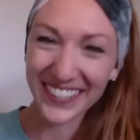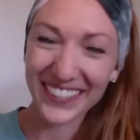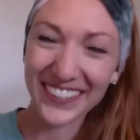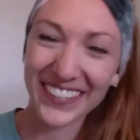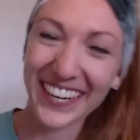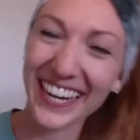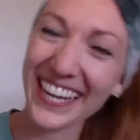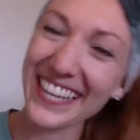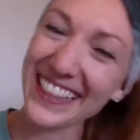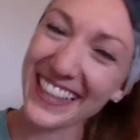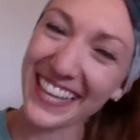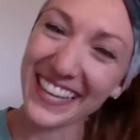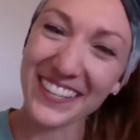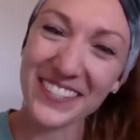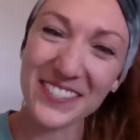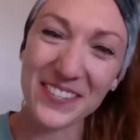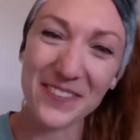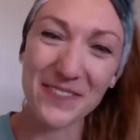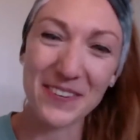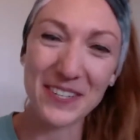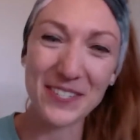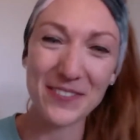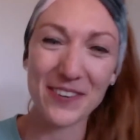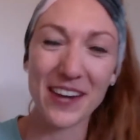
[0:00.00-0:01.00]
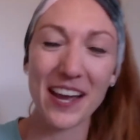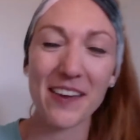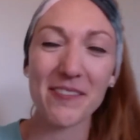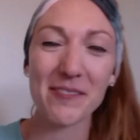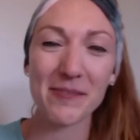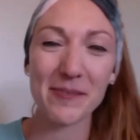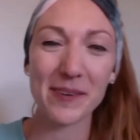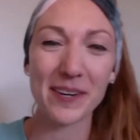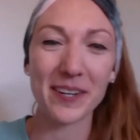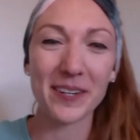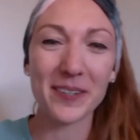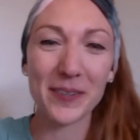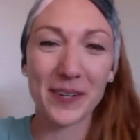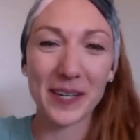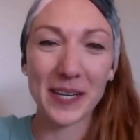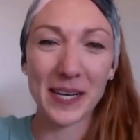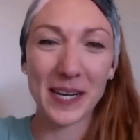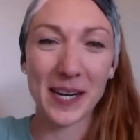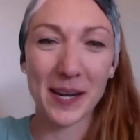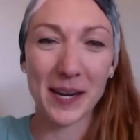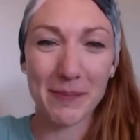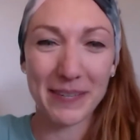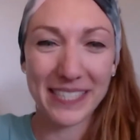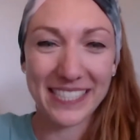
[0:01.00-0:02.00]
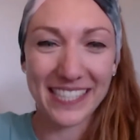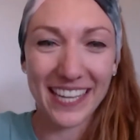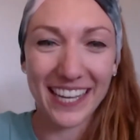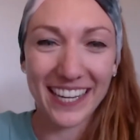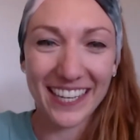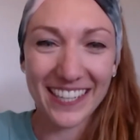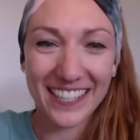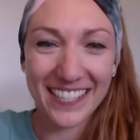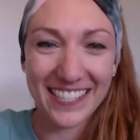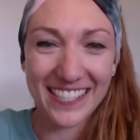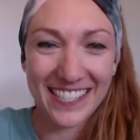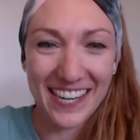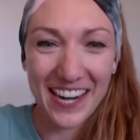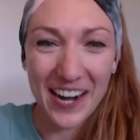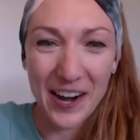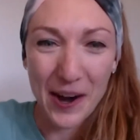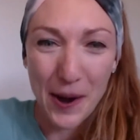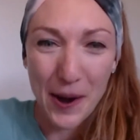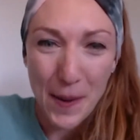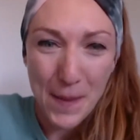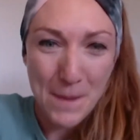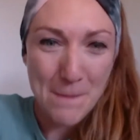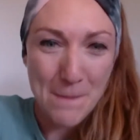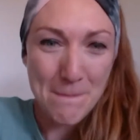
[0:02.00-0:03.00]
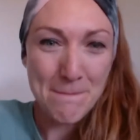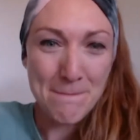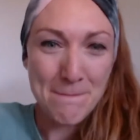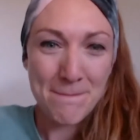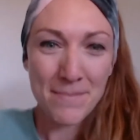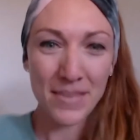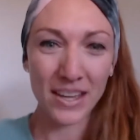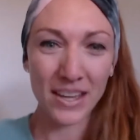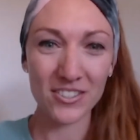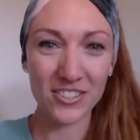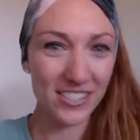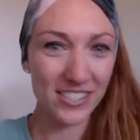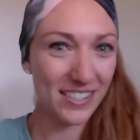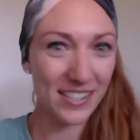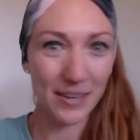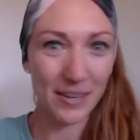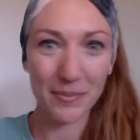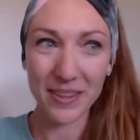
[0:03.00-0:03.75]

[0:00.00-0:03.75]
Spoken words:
great. Thank you so much for having me on, Courtney. I'm excited to share just some of